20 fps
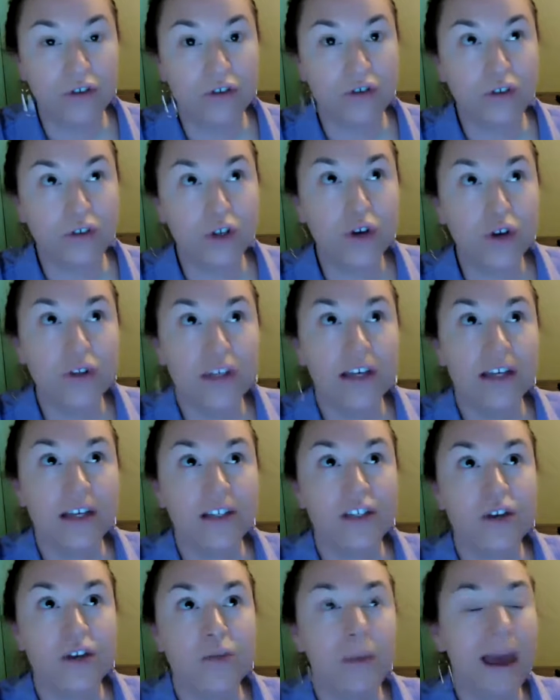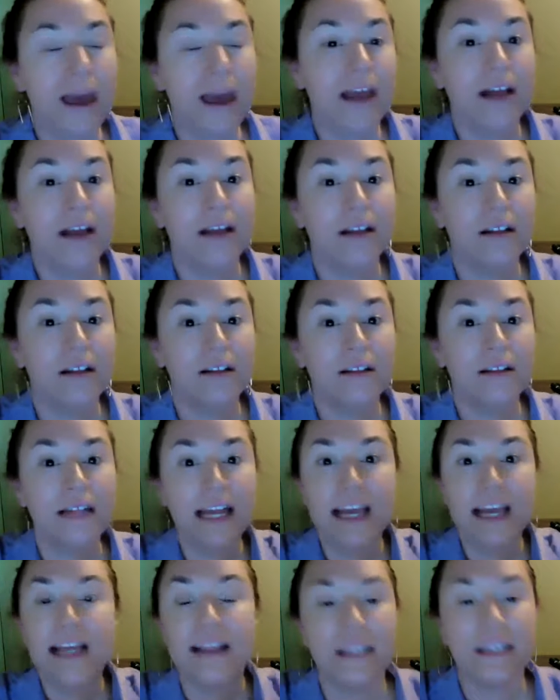truth is, you may
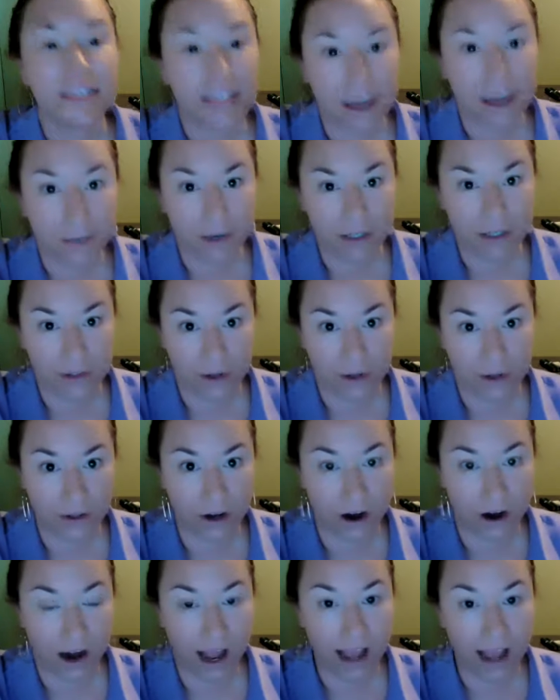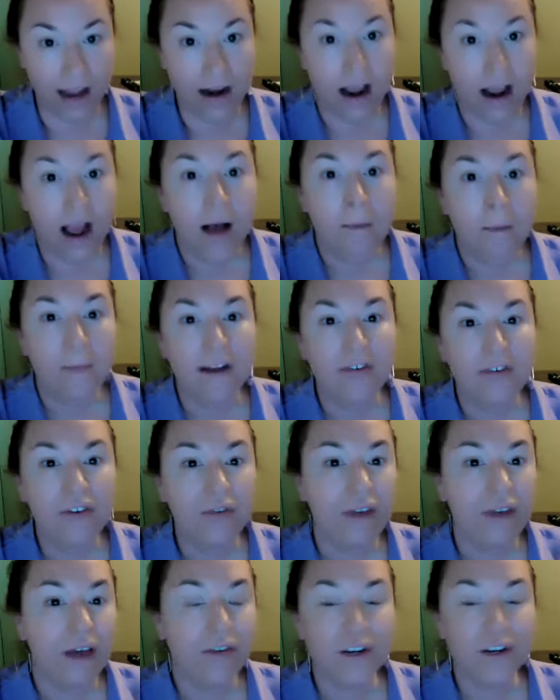need the same result. All right. But if you
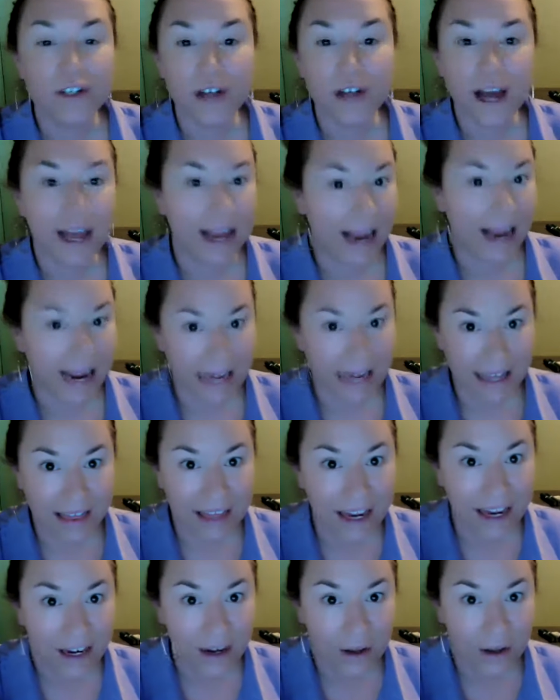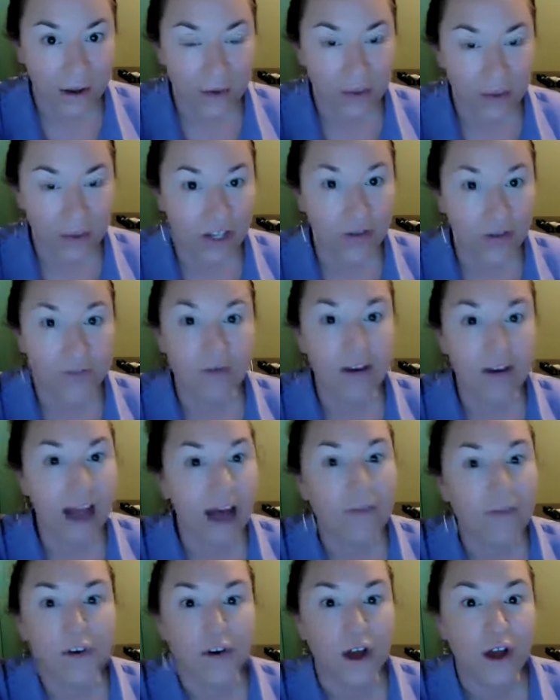never try anything new, then you
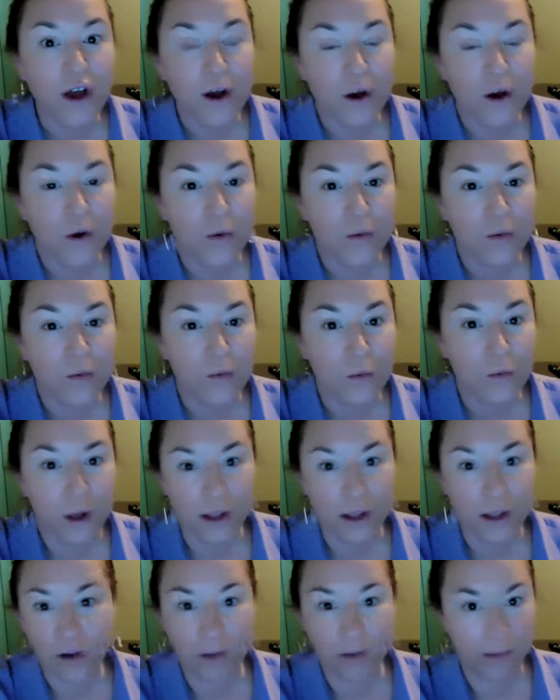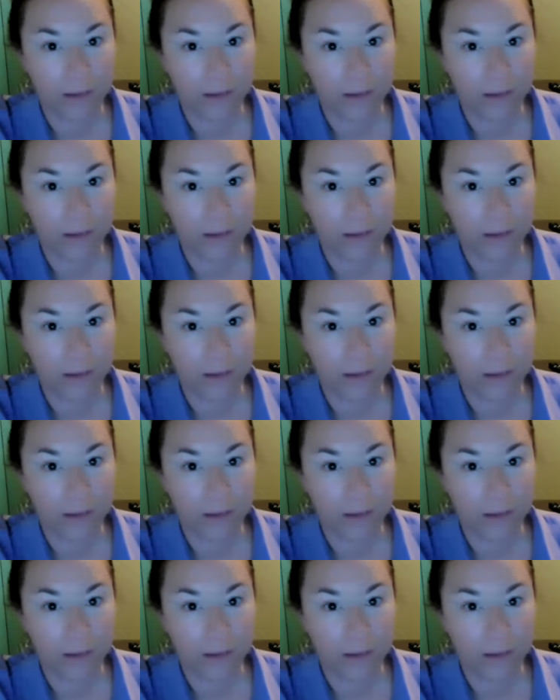never know what you could